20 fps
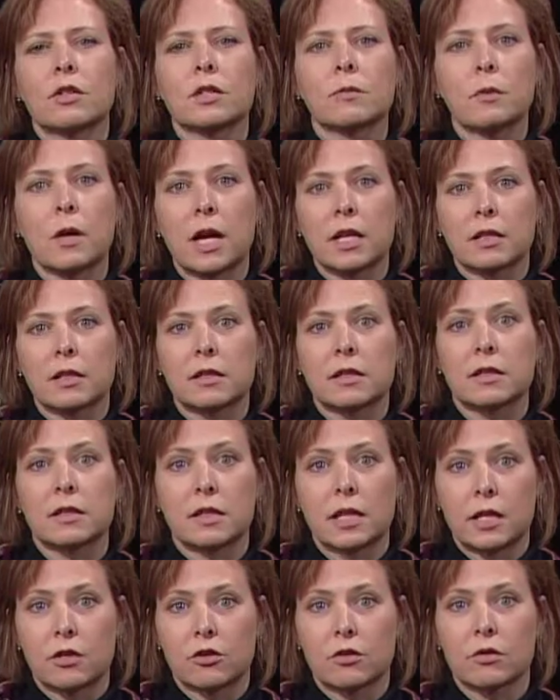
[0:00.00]
Practice
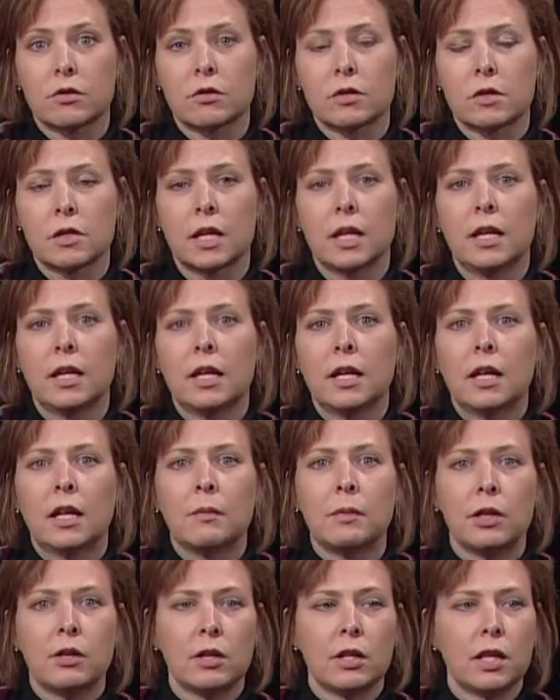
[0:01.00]
Essentials. I'm
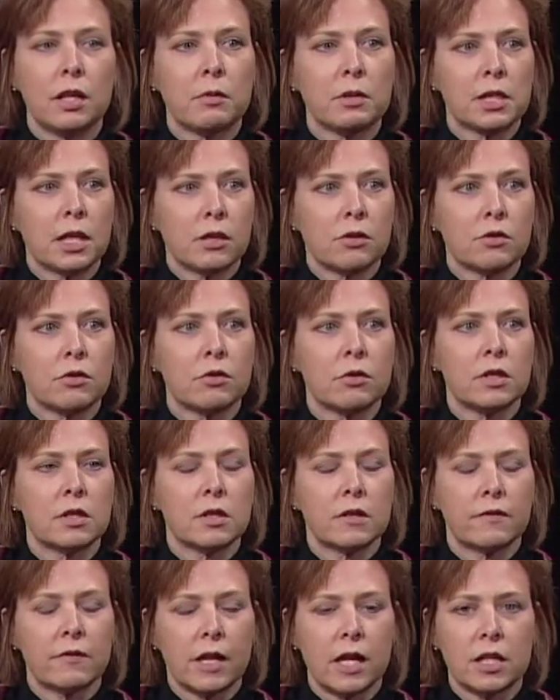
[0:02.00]
here today with Dr.
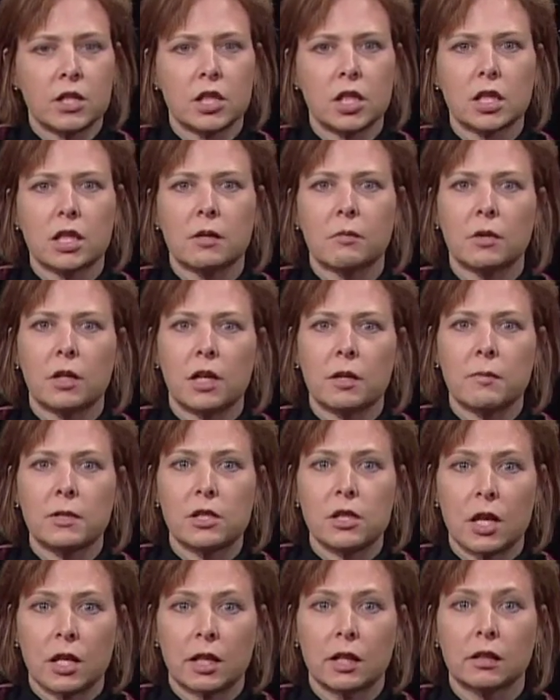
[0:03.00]
Teresa Wanczyk, and we're going to be
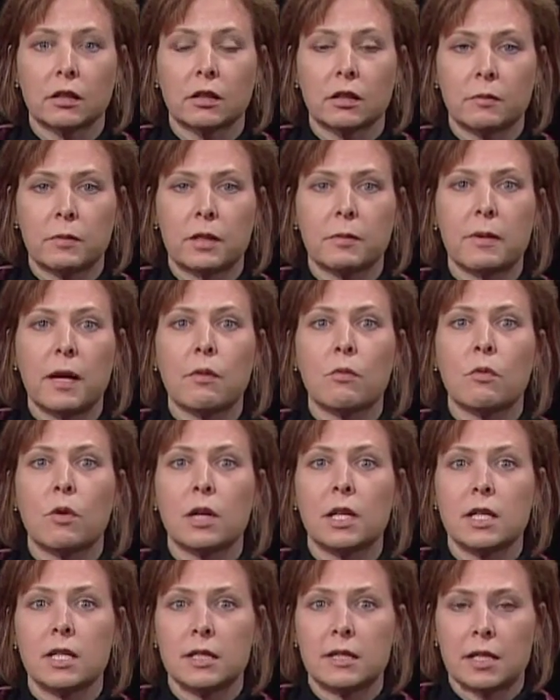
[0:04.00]
talking a little bit about
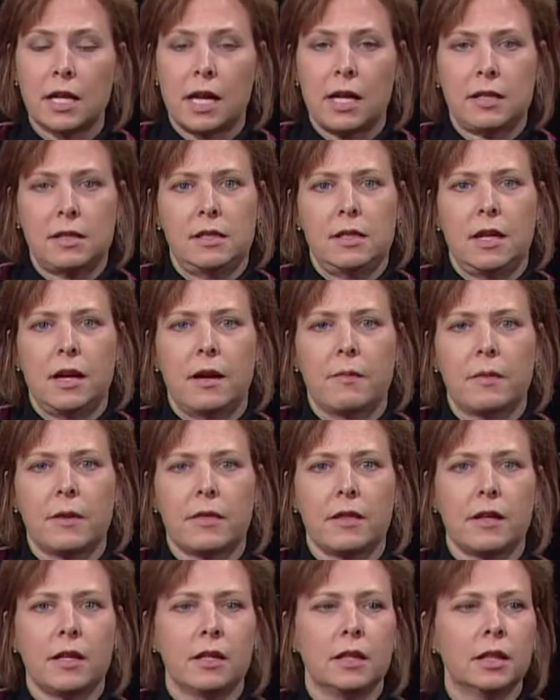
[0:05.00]
what is
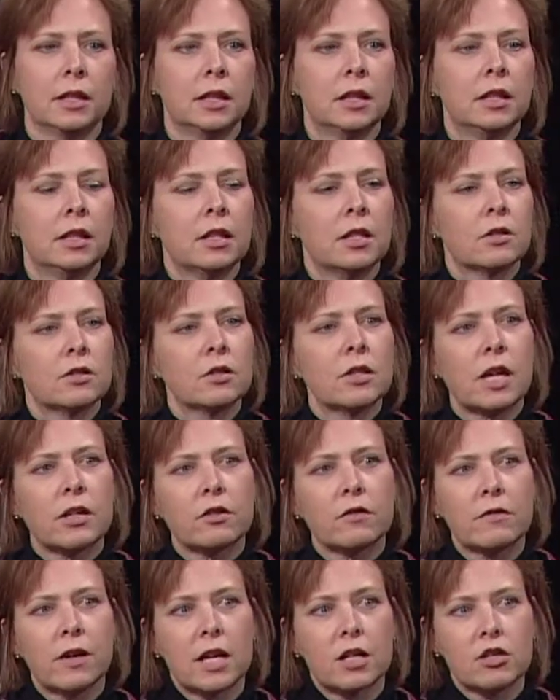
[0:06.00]
osteopathy. So
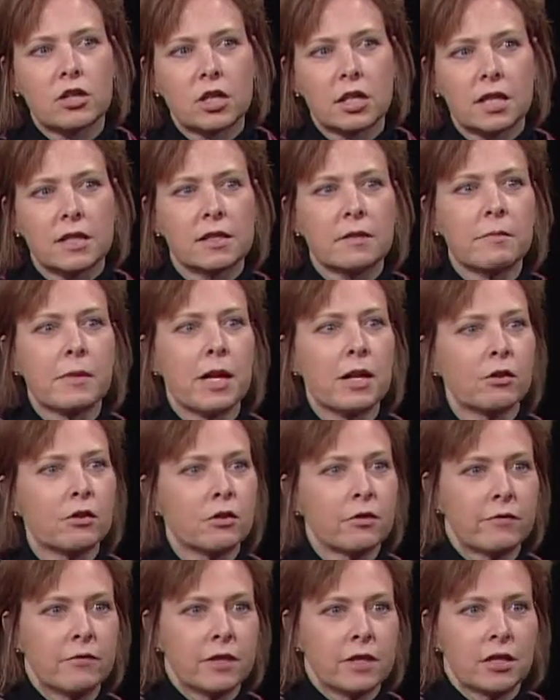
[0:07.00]
Dr. Wanczyk is a
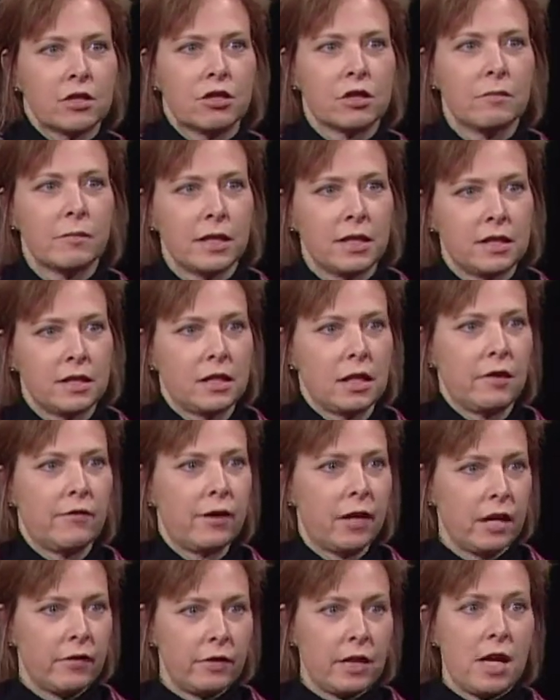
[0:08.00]
medical physician myself.
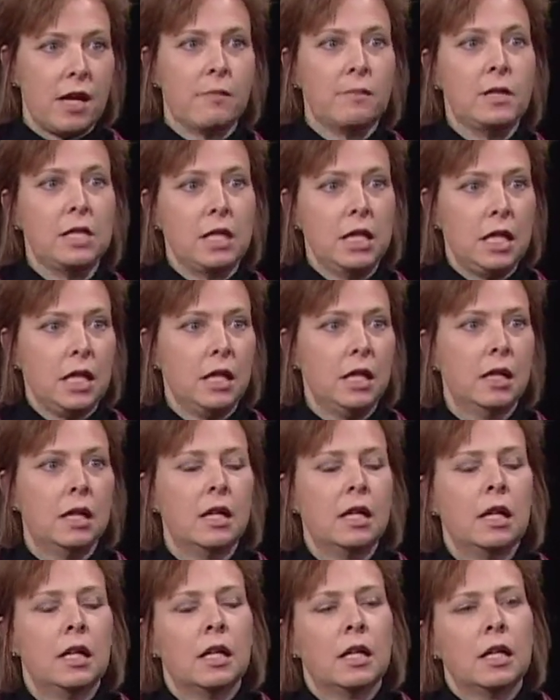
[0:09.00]
I have an MD.
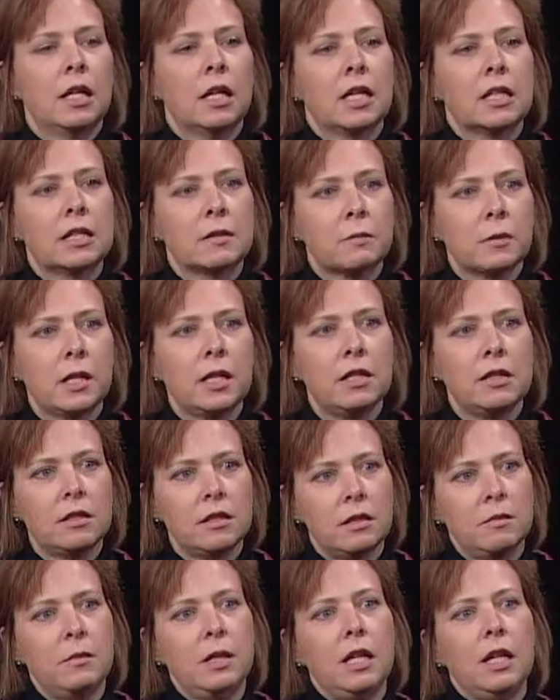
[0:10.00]
Explain
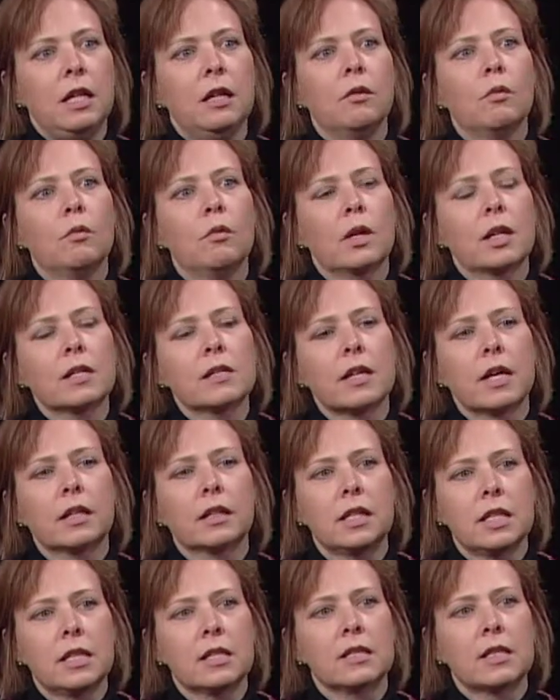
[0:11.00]
to me, what
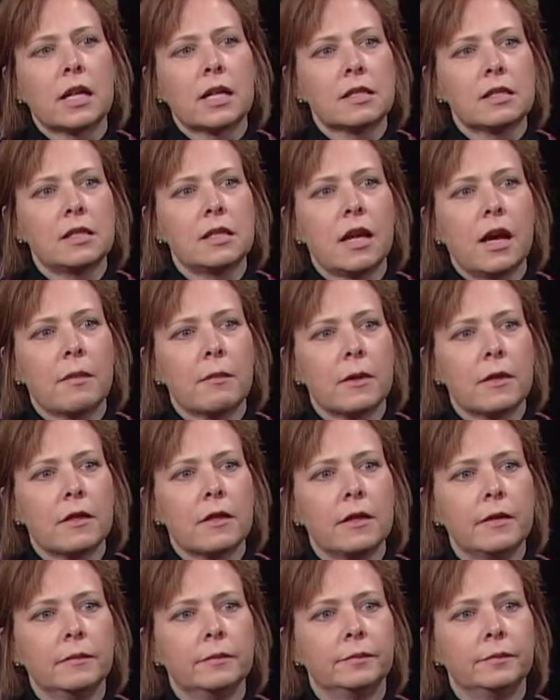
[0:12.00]
exactly is osteopathy?